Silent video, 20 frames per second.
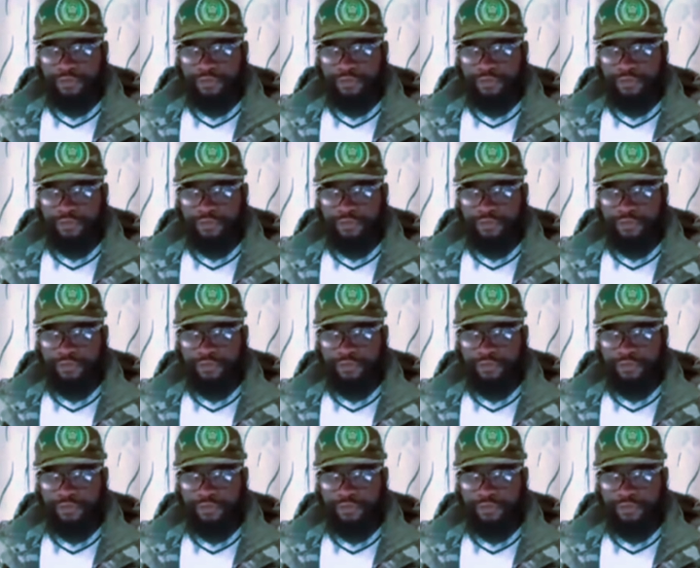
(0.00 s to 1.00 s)

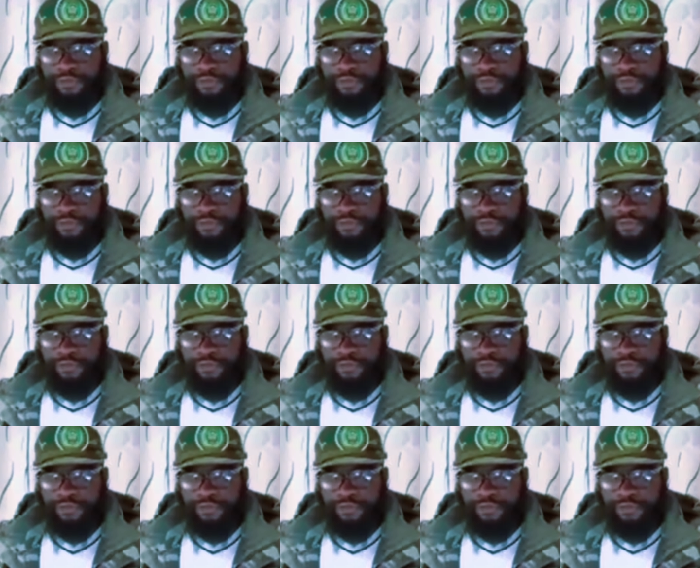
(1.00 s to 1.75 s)
Nobody speaks.